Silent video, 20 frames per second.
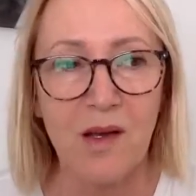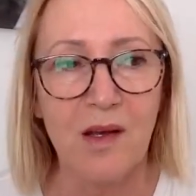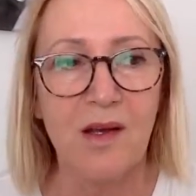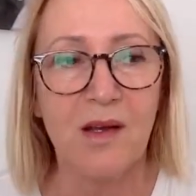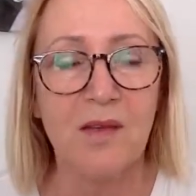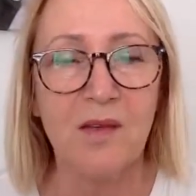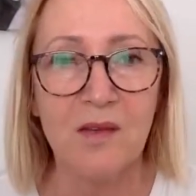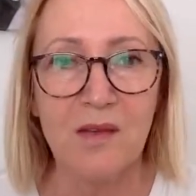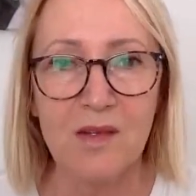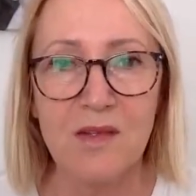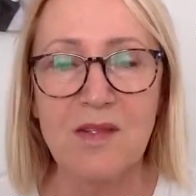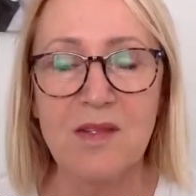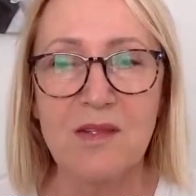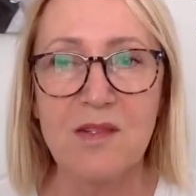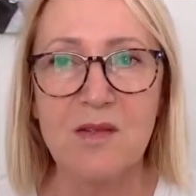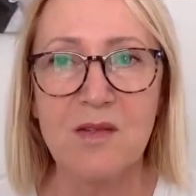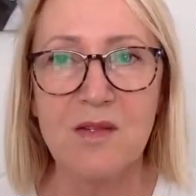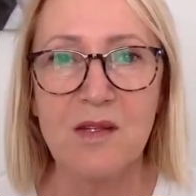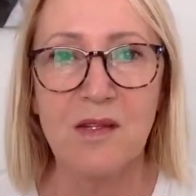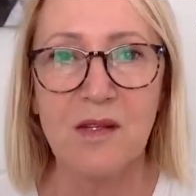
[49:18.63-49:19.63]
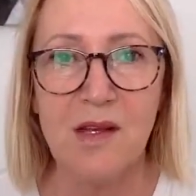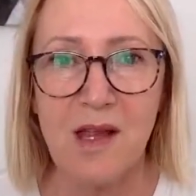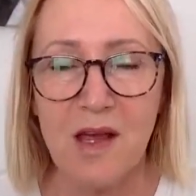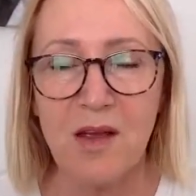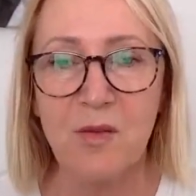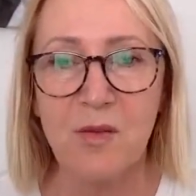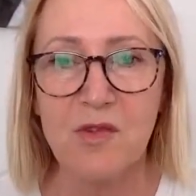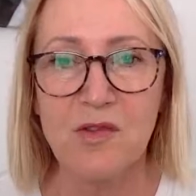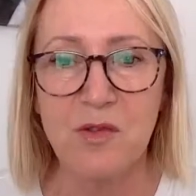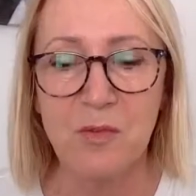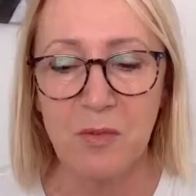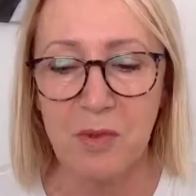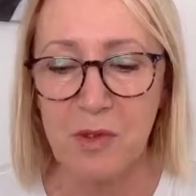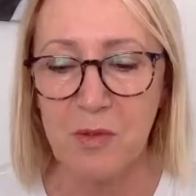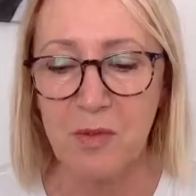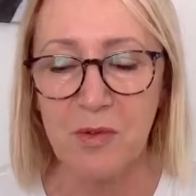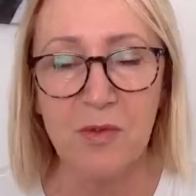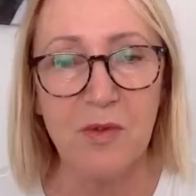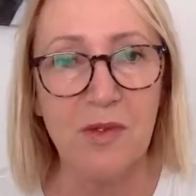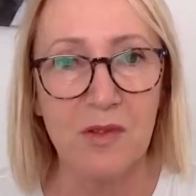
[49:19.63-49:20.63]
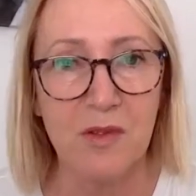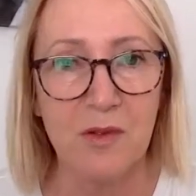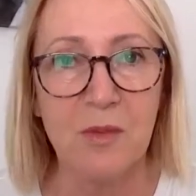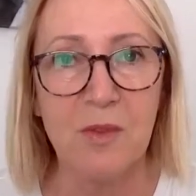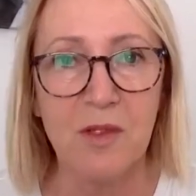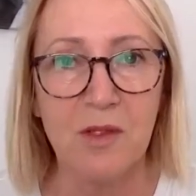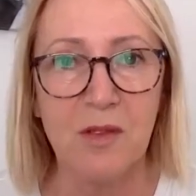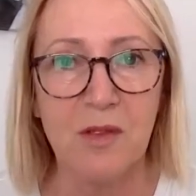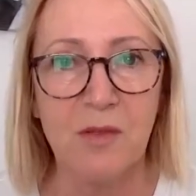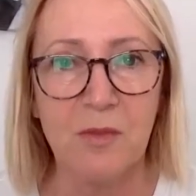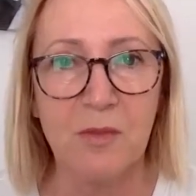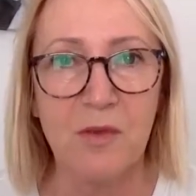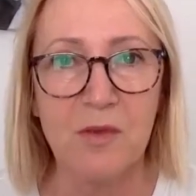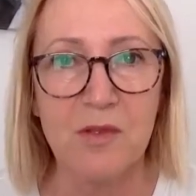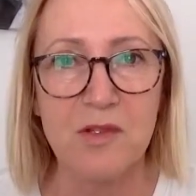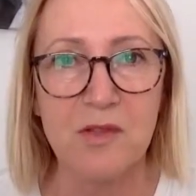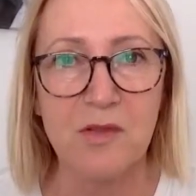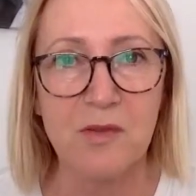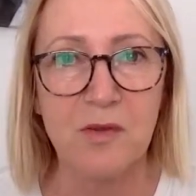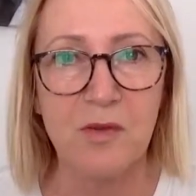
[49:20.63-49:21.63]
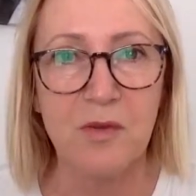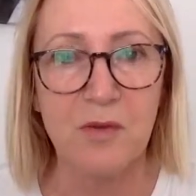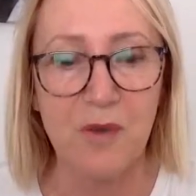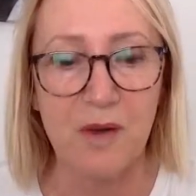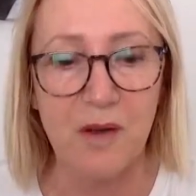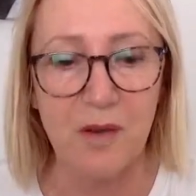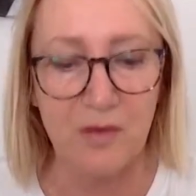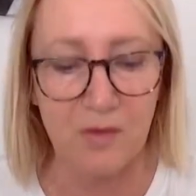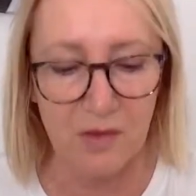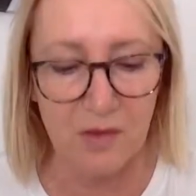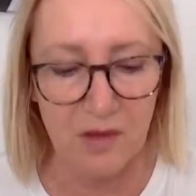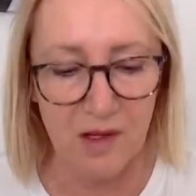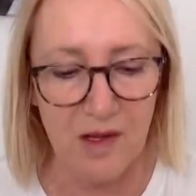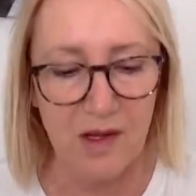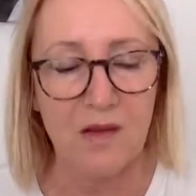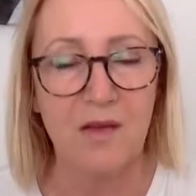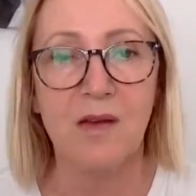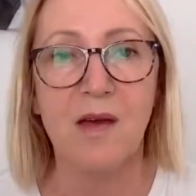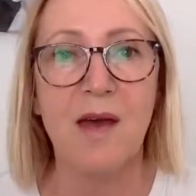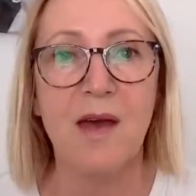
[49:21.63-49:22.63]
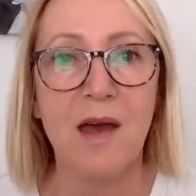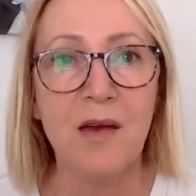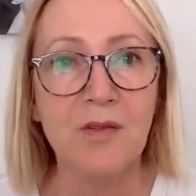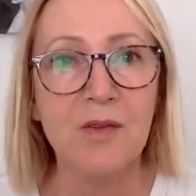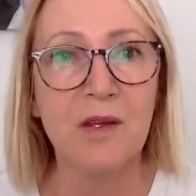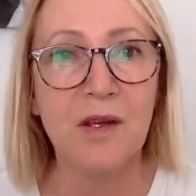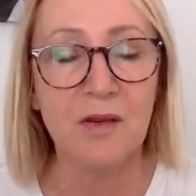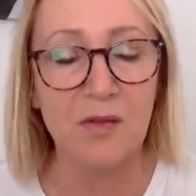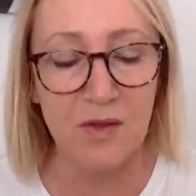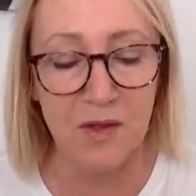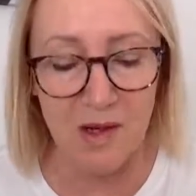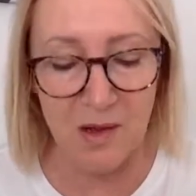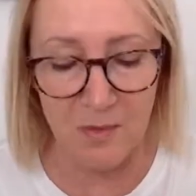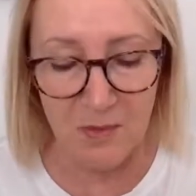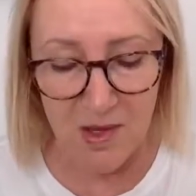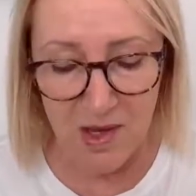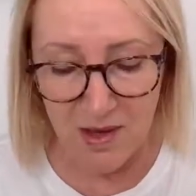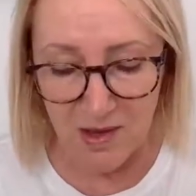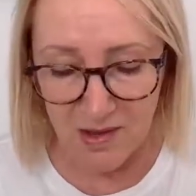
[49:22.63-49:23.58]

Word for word: and this is the language of people who are in the middle of personal revival they haven't given up